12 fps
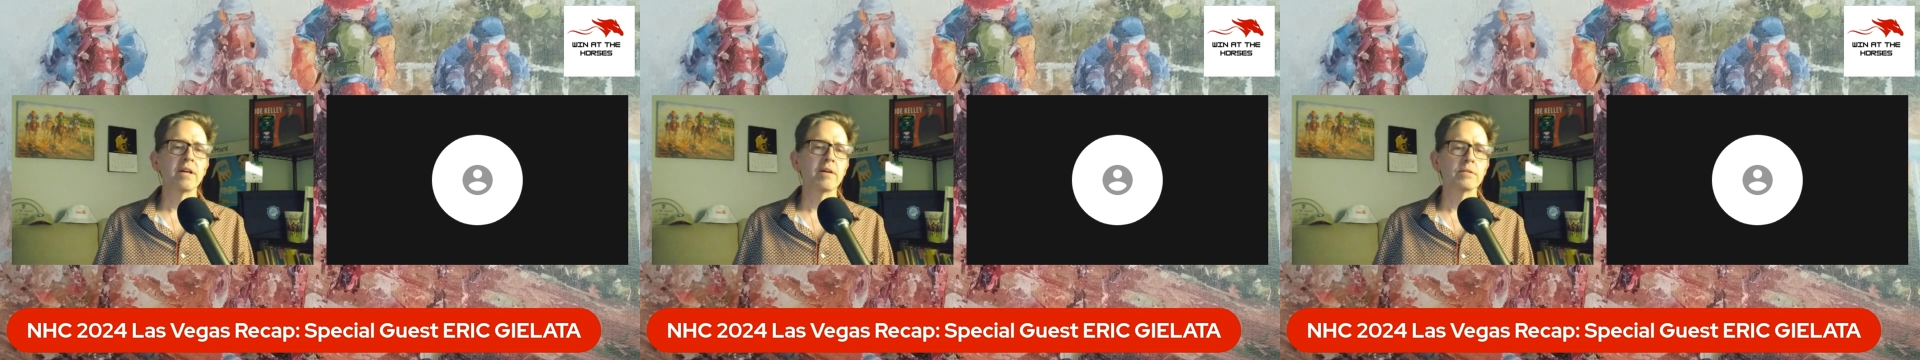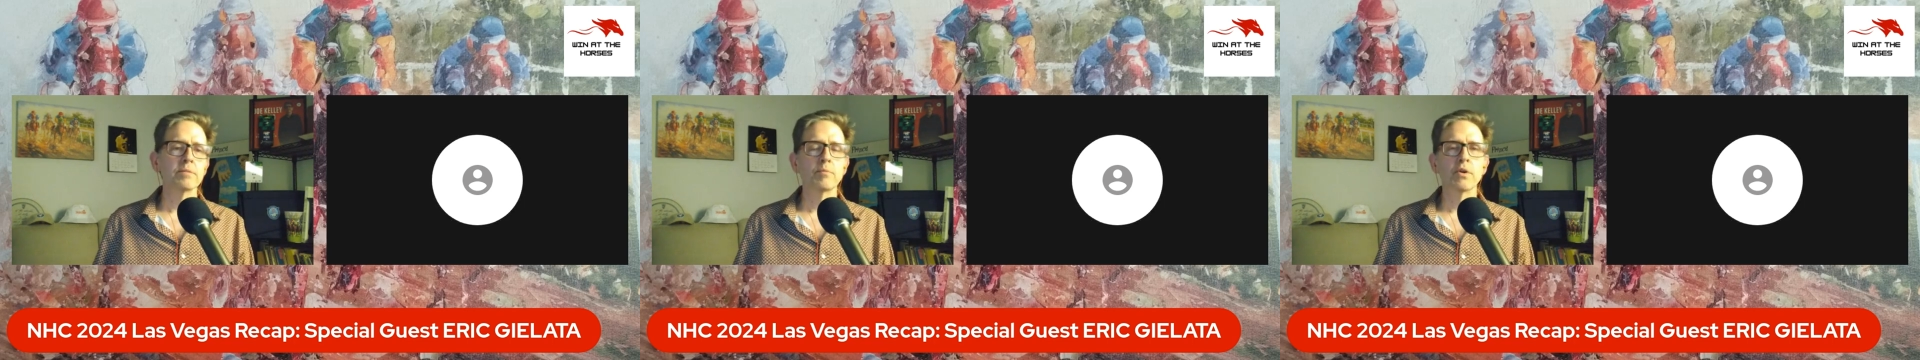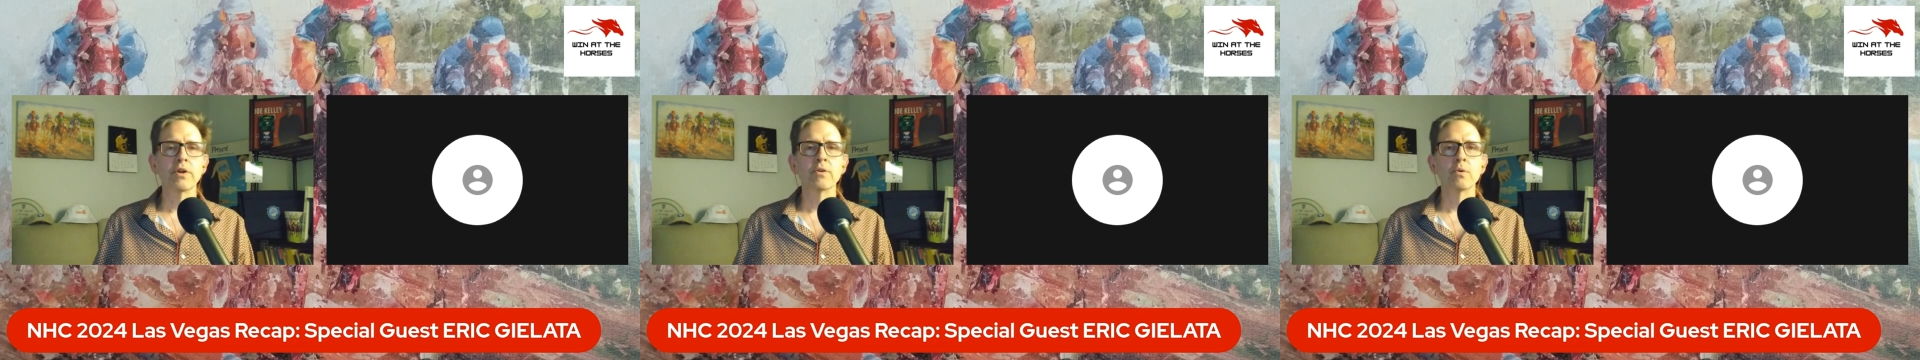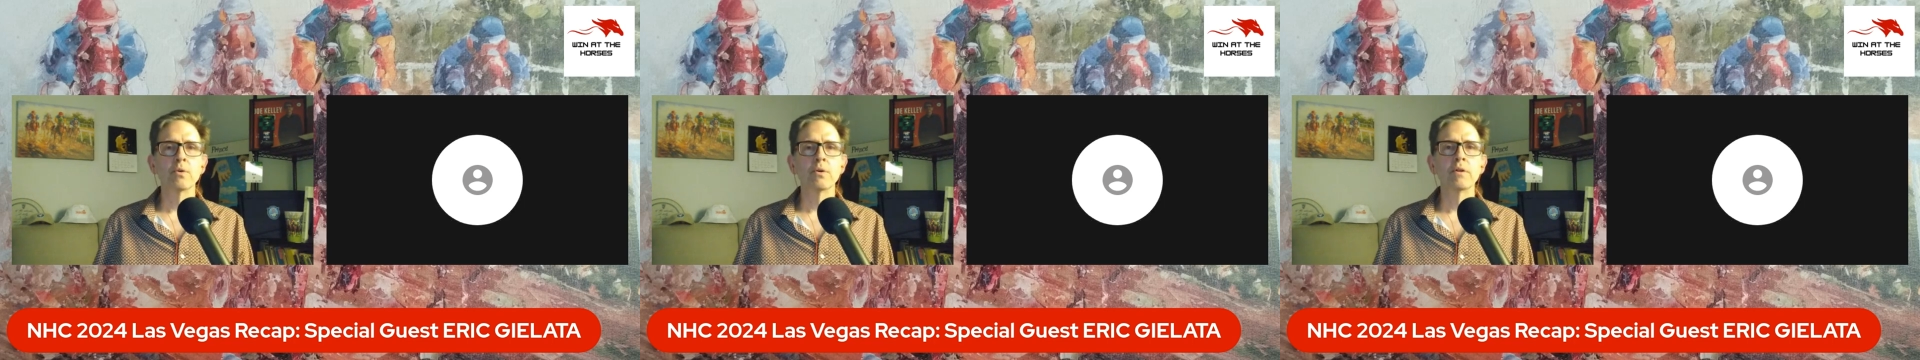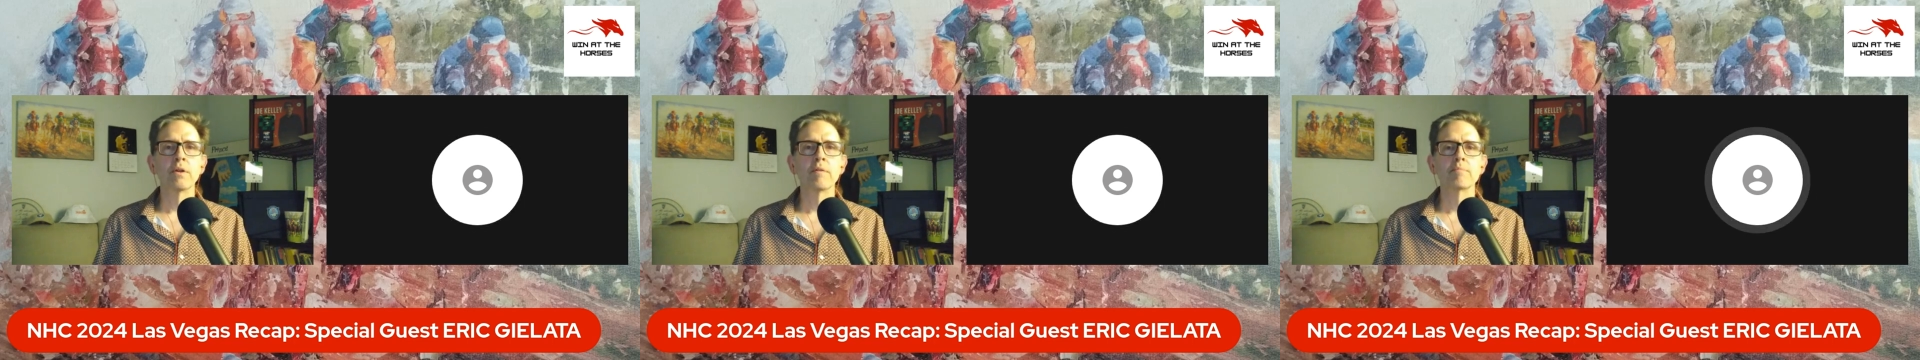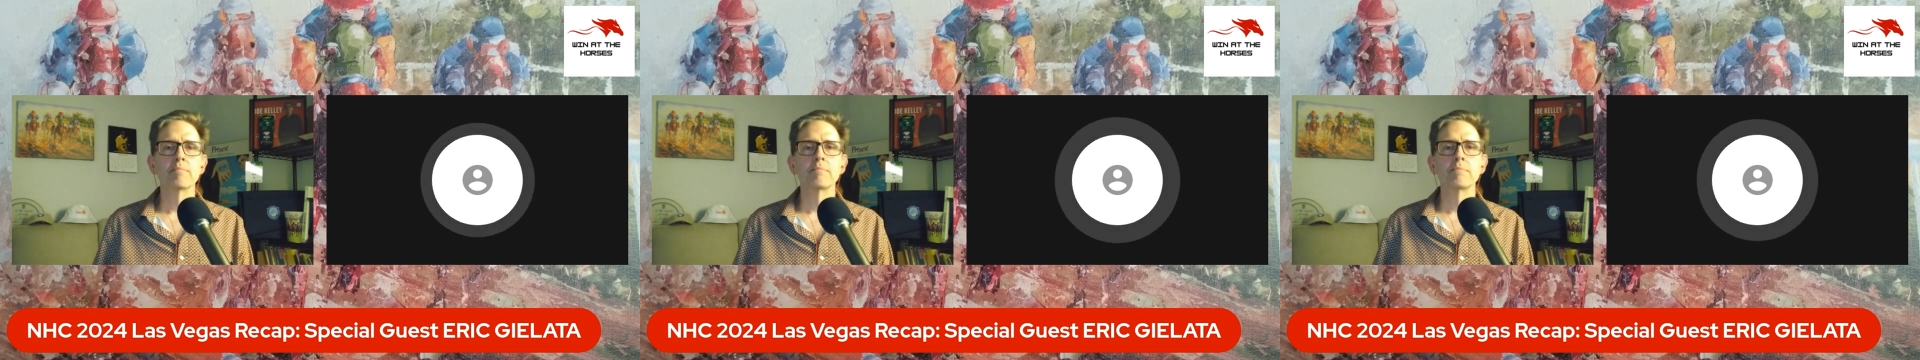That was pretty cool.
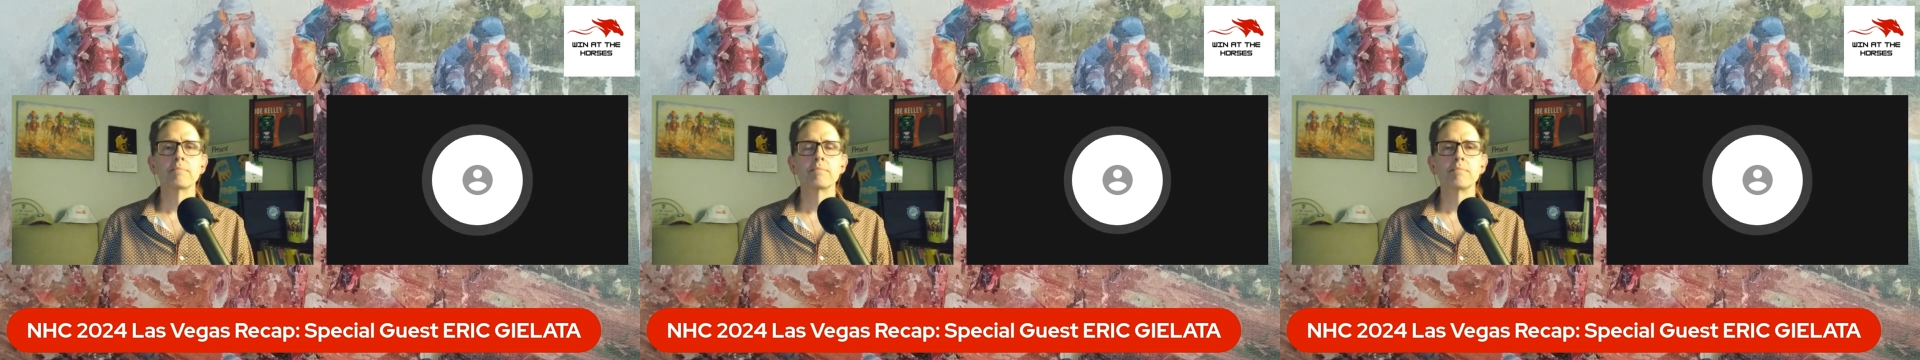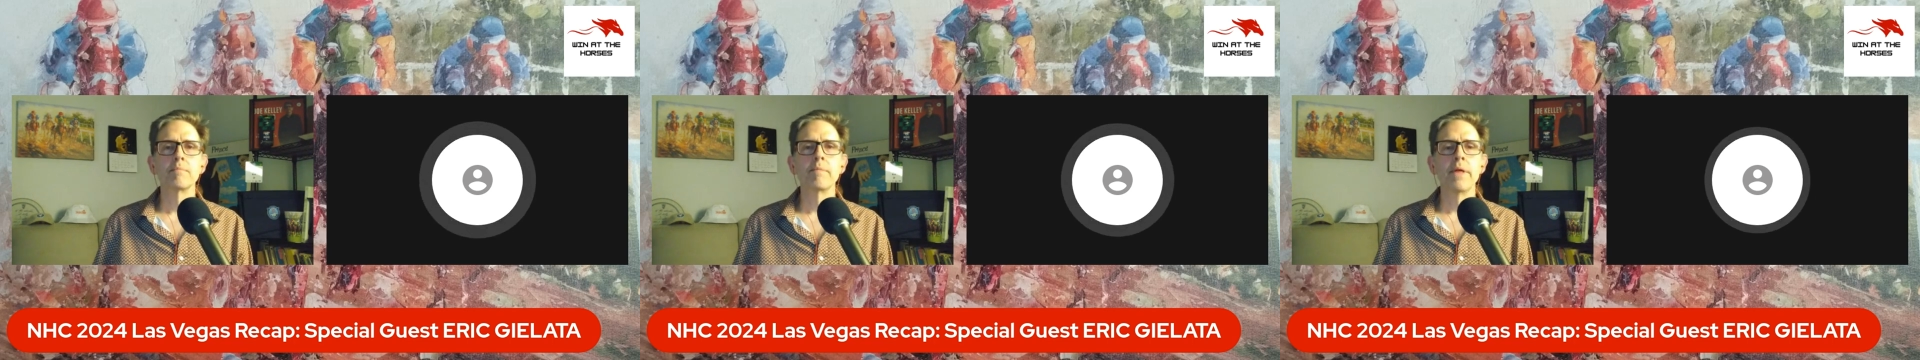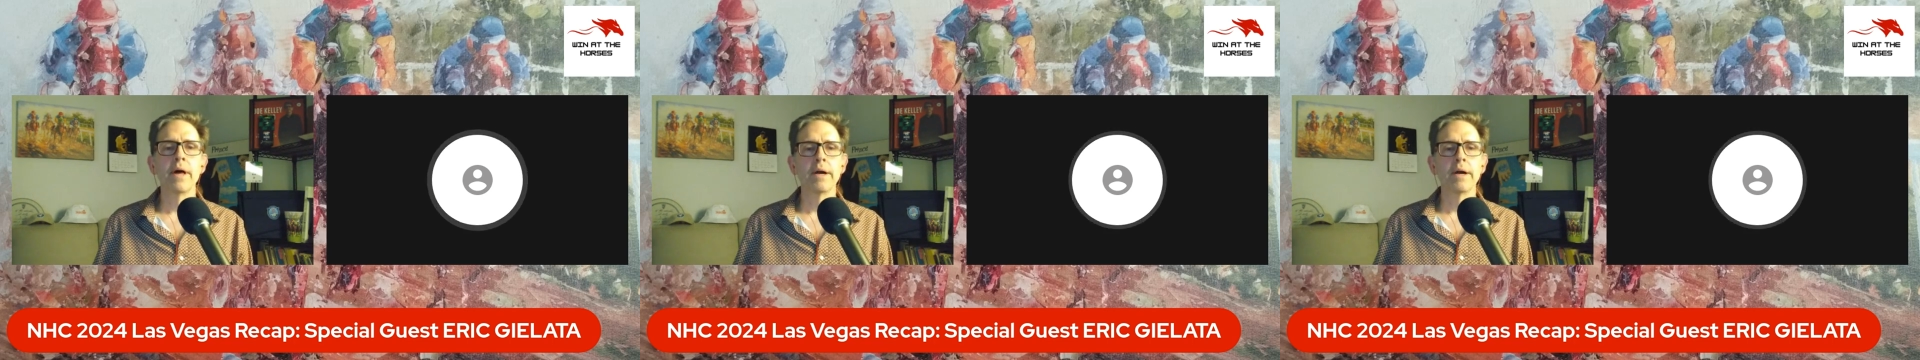Oh yeah, yeah. yeah.